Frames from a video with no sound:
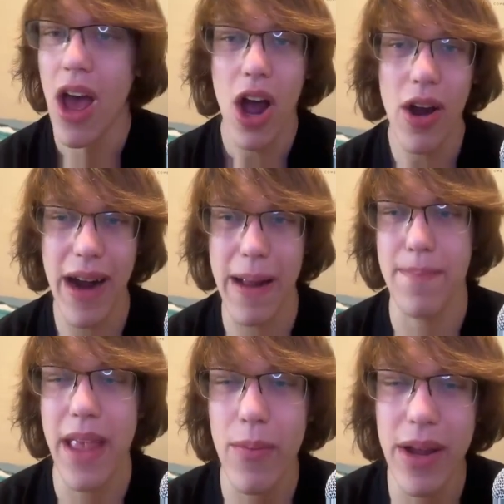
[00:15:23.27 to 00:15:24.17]
All right,
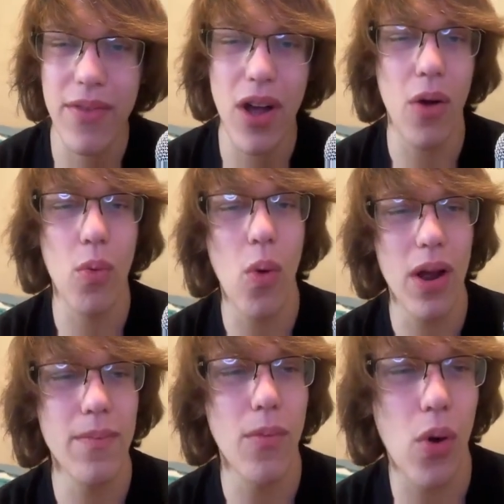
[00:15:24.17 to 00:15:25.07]
and we've got
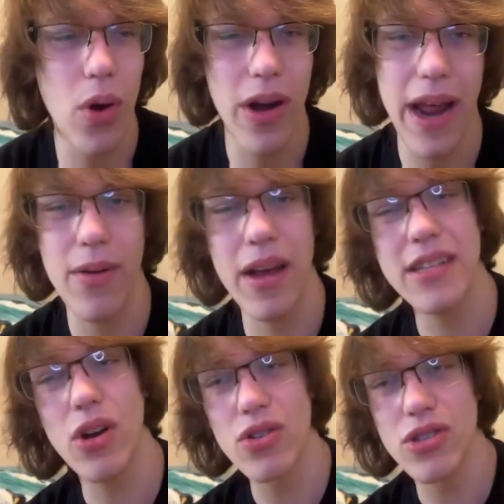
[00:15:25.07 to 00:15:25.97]
one more, and
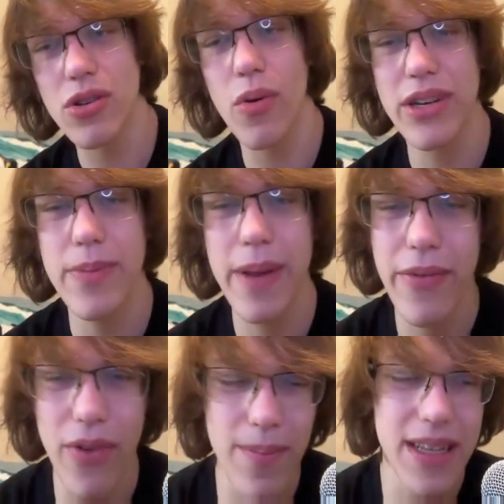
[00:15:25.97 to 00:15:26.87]
it's also going to be
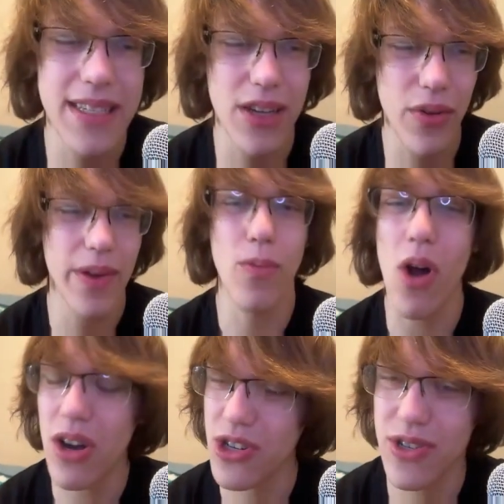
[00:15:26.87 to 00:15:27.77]
from the Sylvan
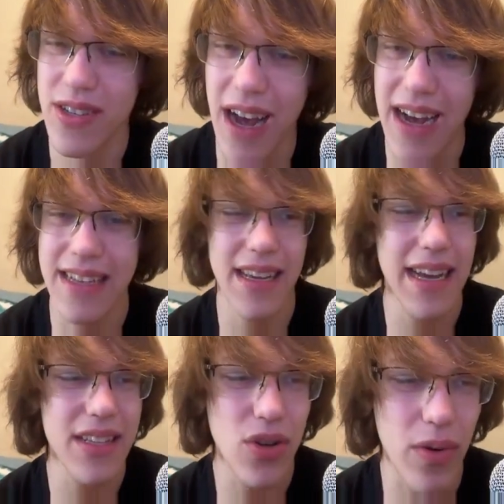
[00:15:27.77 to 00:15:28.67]
Watchers, guys.
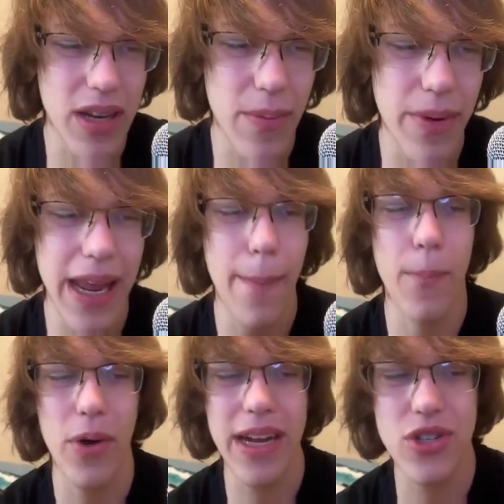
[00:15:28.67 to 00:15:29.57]
It's going to be
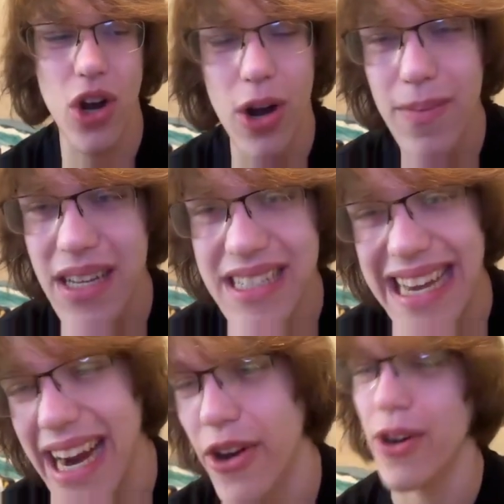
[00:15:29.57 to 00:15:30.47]
Brancharm
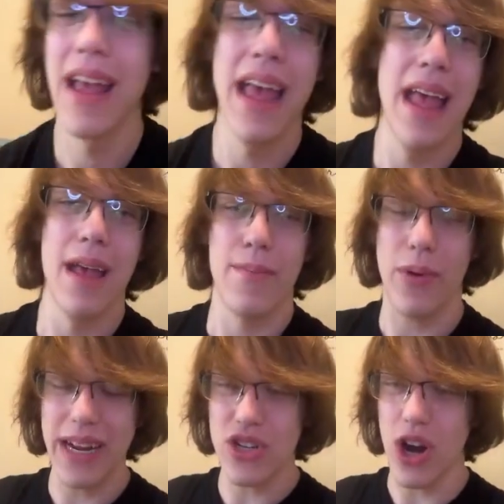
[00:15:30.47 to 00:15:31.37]
Lasair.
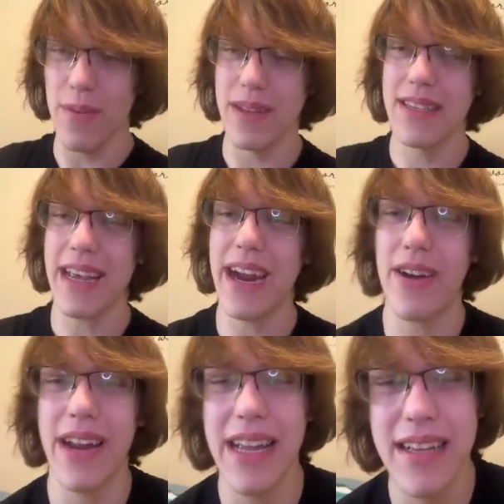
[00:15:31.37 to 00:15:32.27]
Brancharm
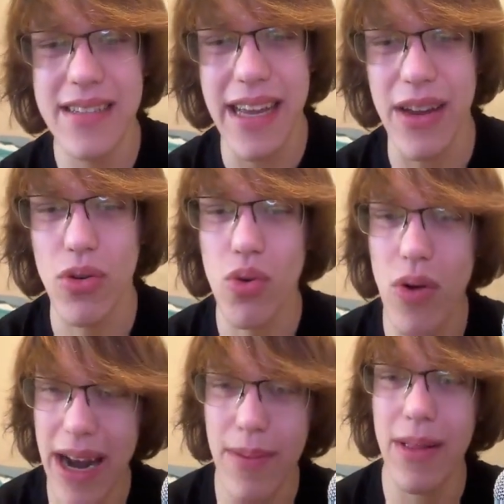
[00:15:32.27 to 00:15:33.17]
Lasair is
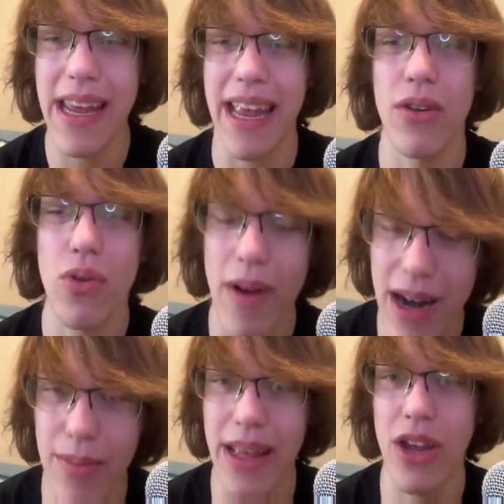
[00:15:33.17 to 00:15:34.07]
incredibly,
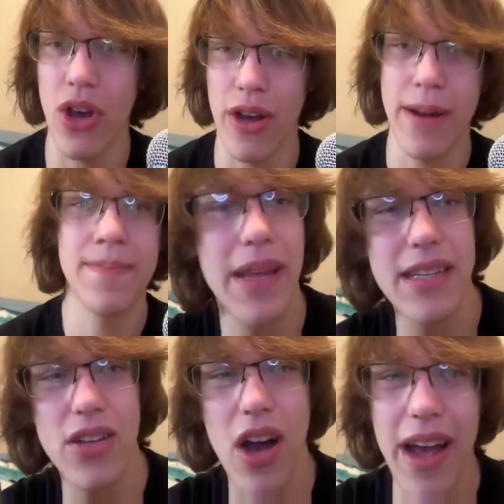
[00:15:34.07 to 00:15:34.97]
incredibly good.
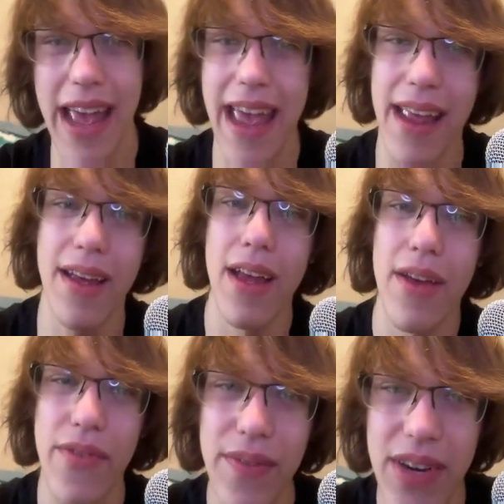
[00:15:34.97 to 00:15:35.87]
He's got a
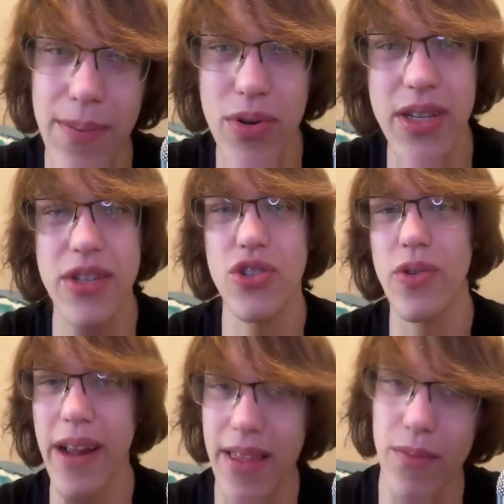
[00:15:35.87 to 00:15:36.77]
15%
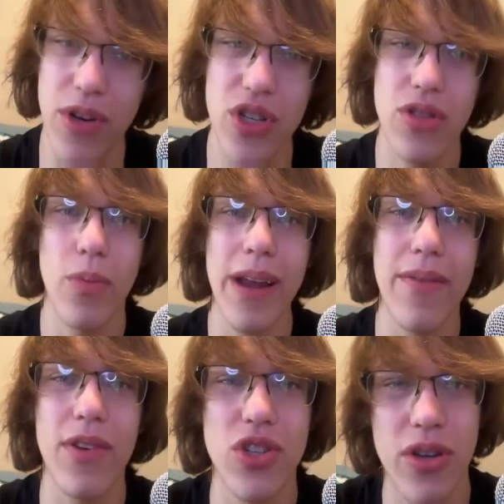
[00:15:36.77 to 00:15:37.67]
Strengthen, which is the weak
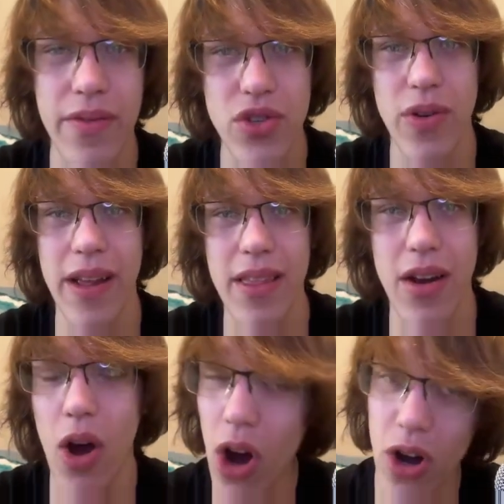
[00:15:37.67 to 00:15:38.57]
version of
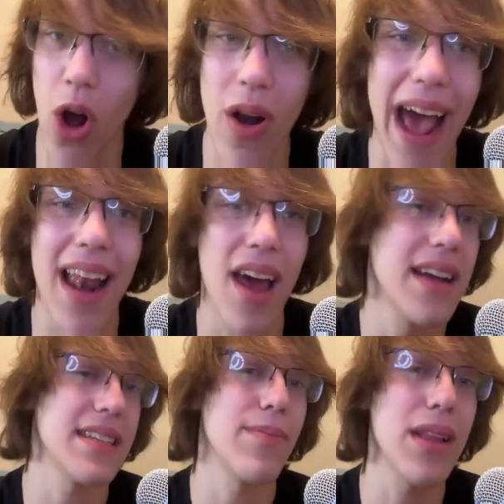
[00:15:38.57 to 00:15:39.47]
Strengthen, on all
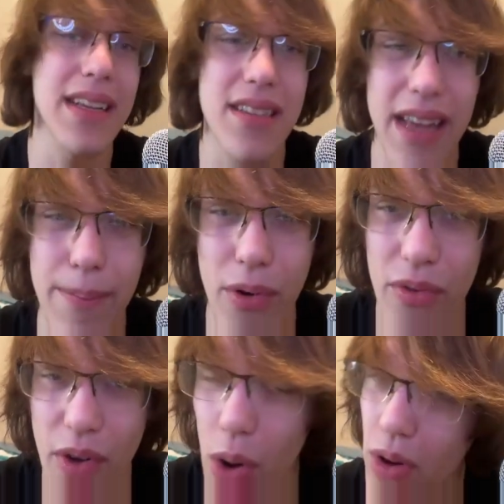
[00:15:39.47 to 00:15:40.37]
allies, and places a
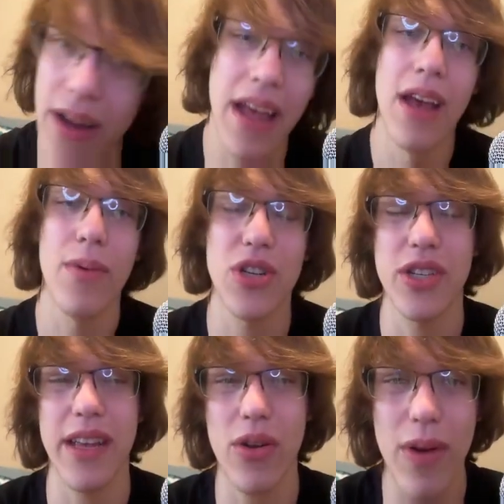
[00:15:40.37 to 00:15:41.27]
Provoke, which
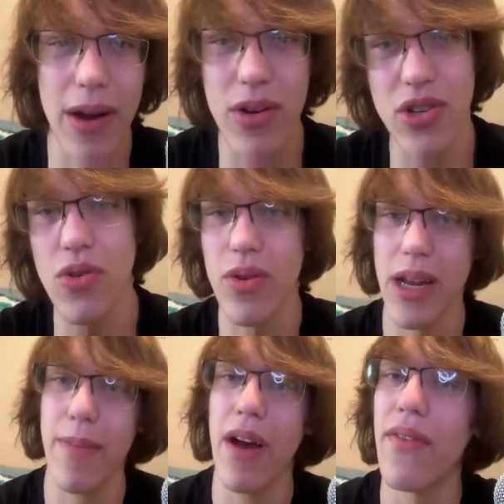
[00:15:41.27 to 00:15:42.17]
is a crowd control
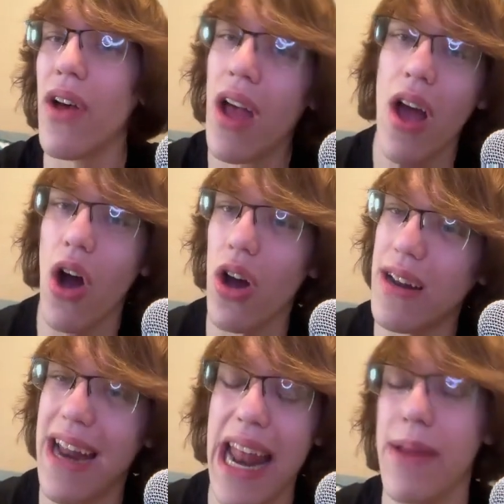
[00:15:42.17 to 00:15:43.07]
debuff, on
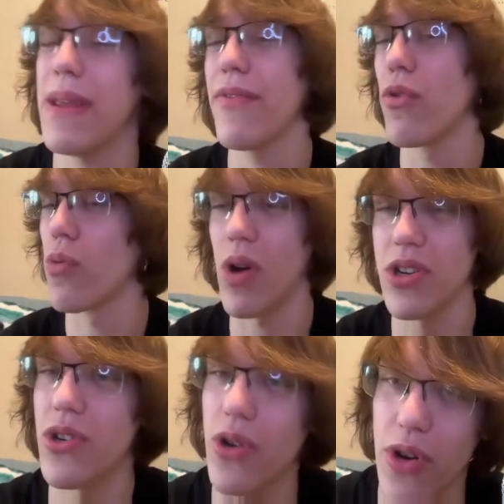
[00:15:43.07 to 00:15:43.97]
an enemy for
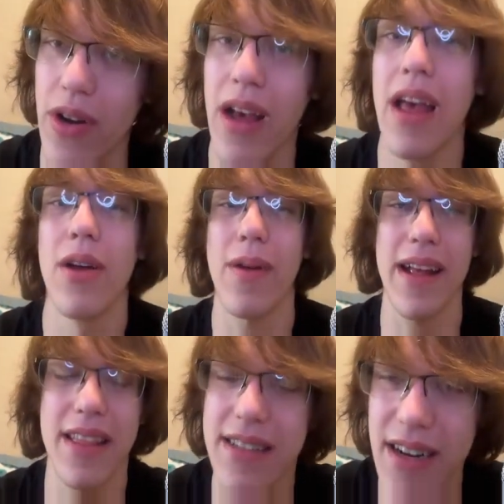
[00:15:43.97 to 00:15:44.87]
1 turn,
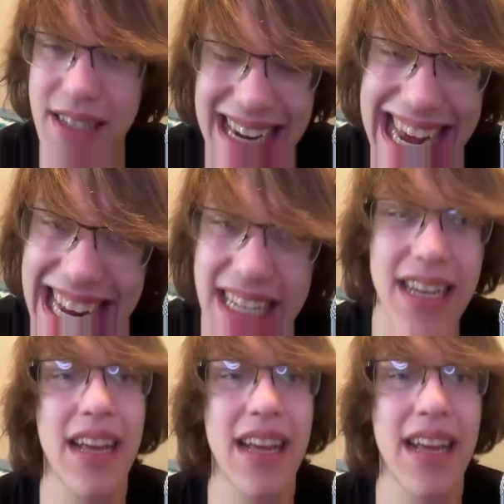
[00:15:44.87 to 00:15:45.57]
right? This doesn't hit,